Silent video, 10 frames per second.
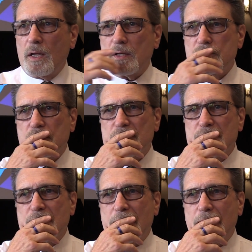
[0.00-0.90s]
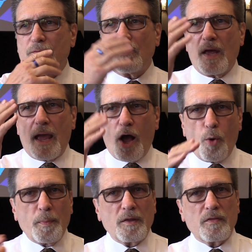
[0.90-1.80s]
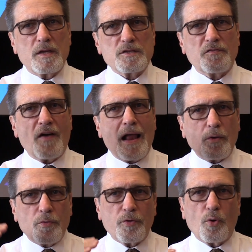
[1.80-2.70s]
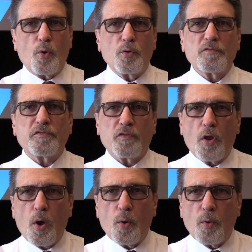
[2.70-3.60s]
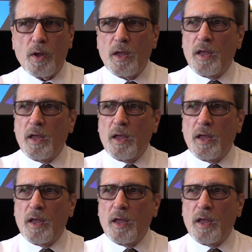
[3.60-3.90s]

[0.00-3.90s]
You're just kind of helping things follow their own flow.